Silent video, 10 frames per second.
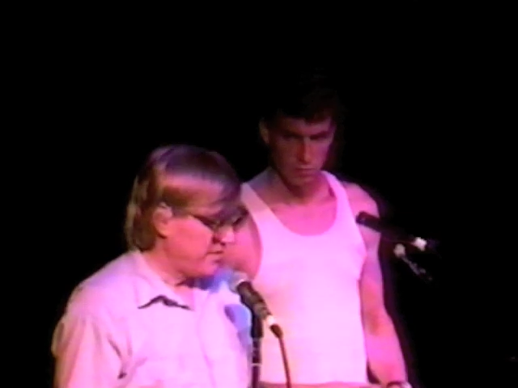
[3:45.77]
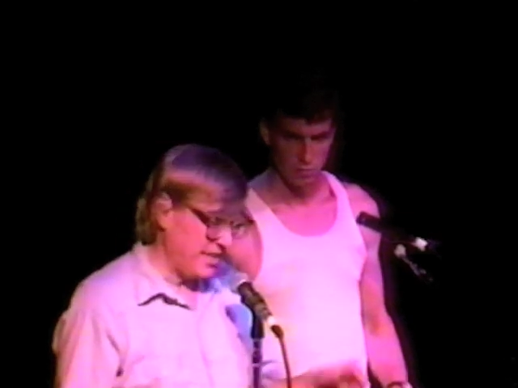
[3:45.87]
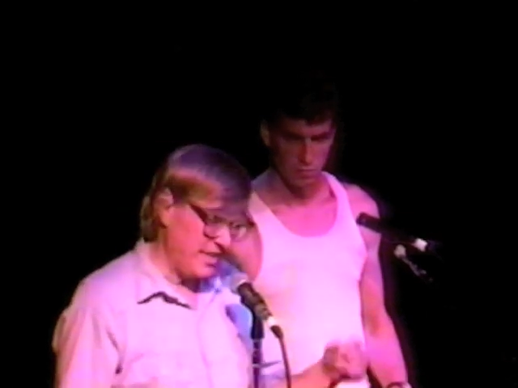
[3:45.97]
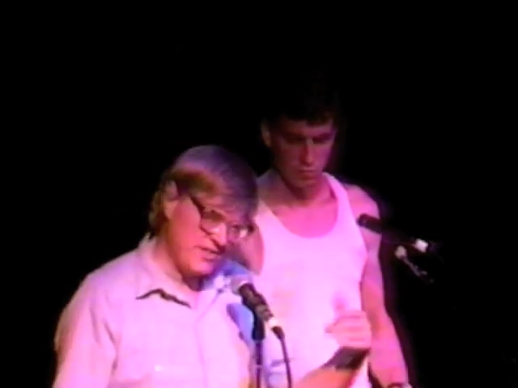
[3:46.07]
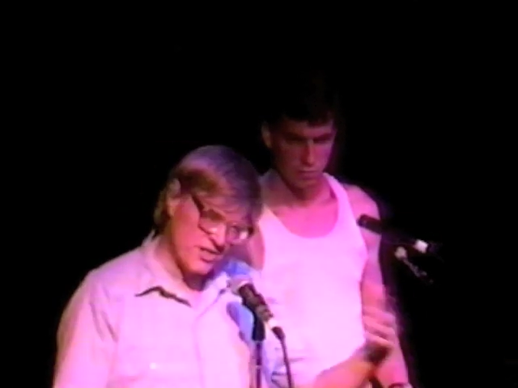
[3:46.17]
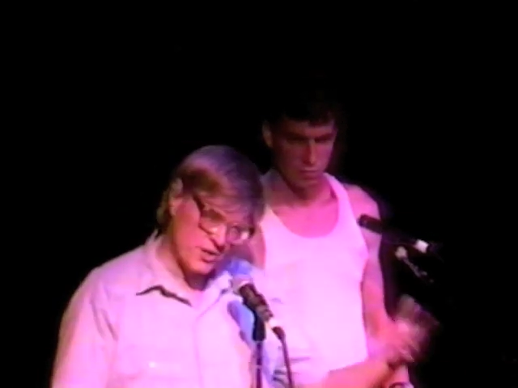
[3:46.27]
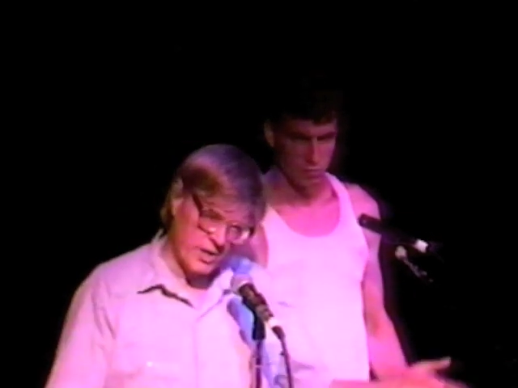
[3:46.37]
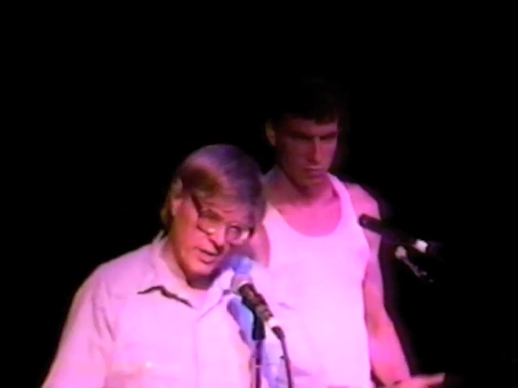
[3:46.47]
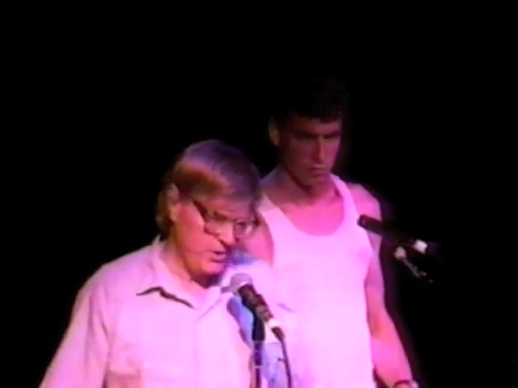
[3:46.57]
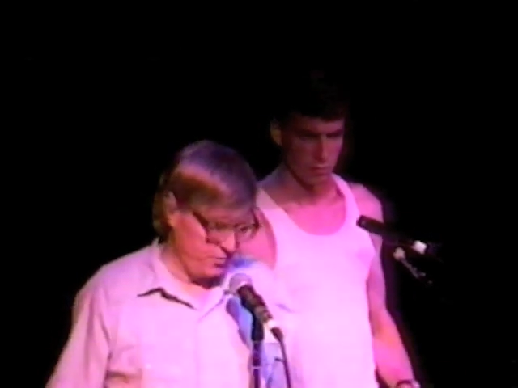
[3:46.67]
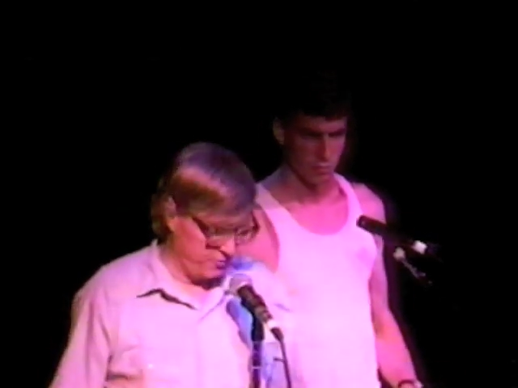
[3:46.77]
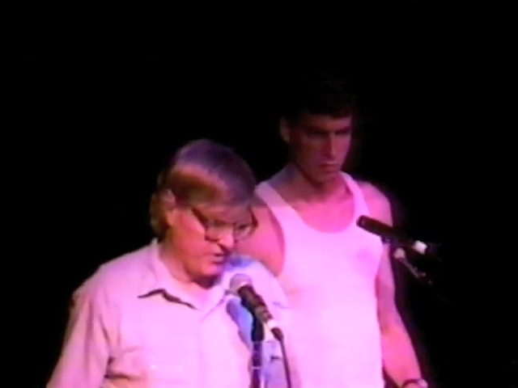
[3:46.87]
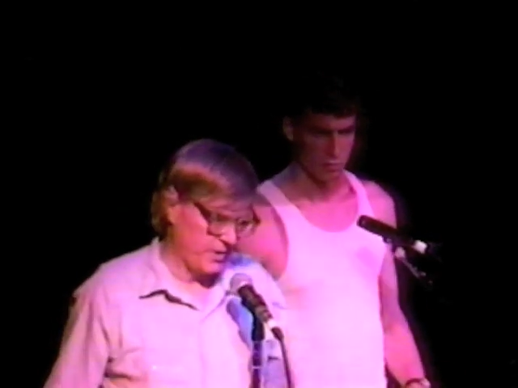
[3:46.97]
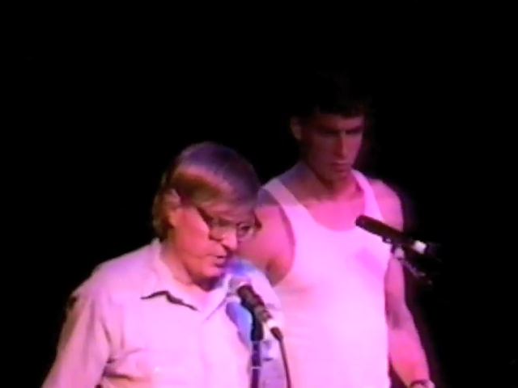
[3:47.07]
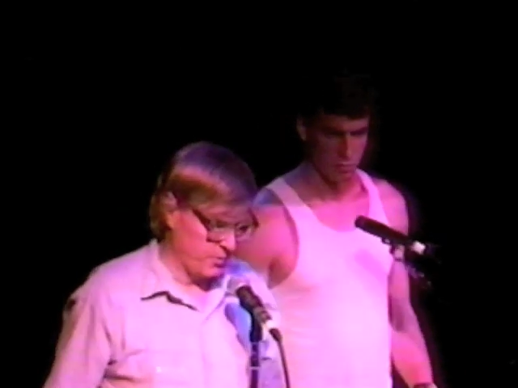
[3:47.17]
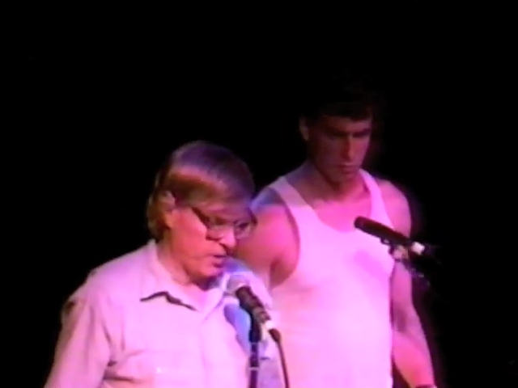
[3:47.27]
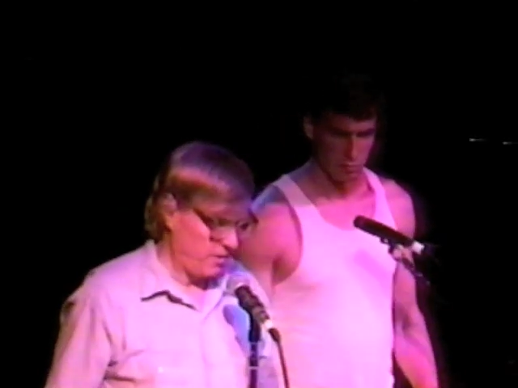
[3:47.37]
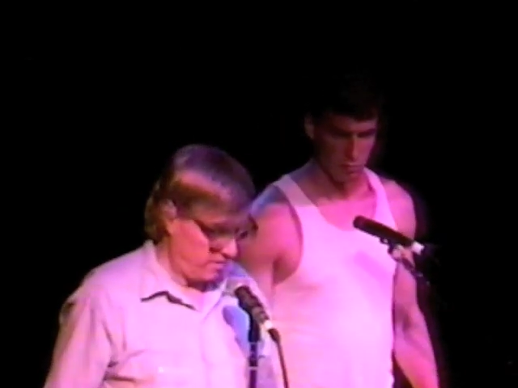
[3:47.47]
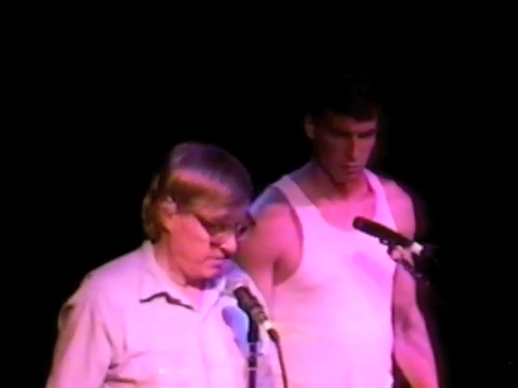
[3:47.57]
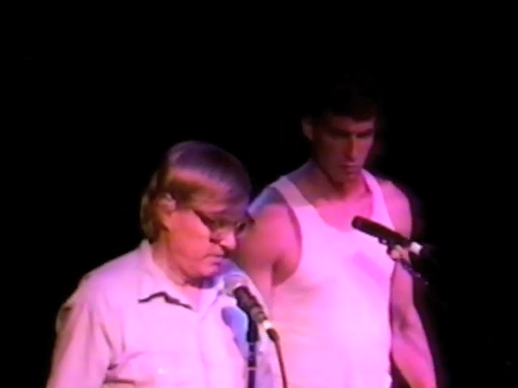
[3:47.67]
Speaker 1: they describe you very
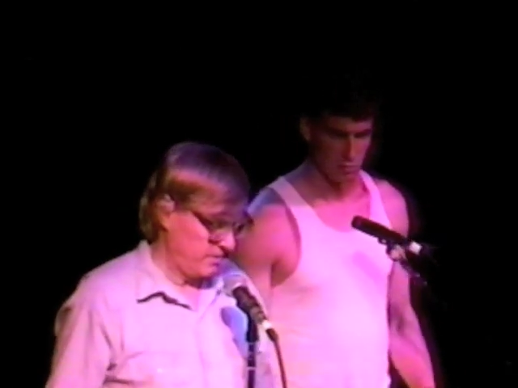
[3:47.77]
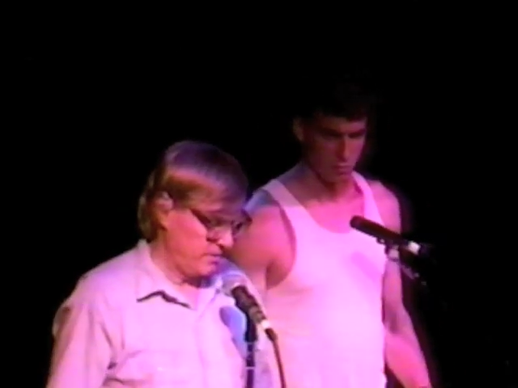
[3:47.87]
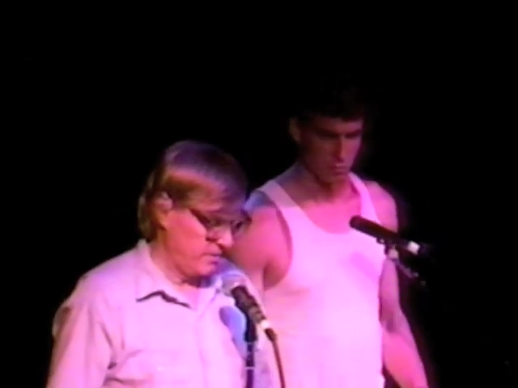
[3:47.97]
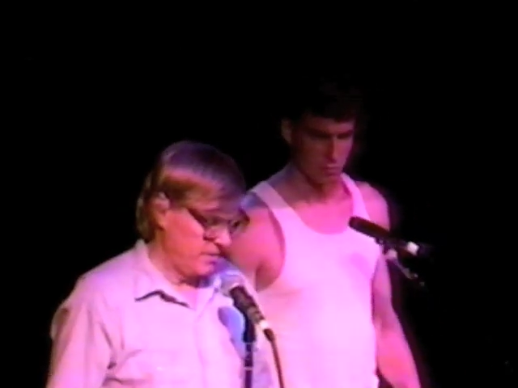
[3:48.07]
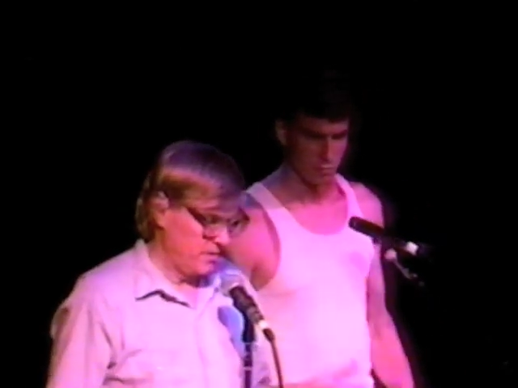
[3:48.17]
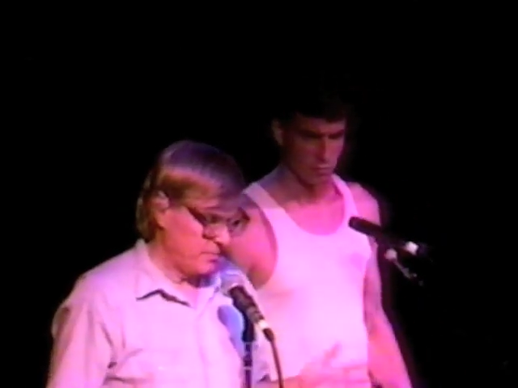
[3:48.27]
well.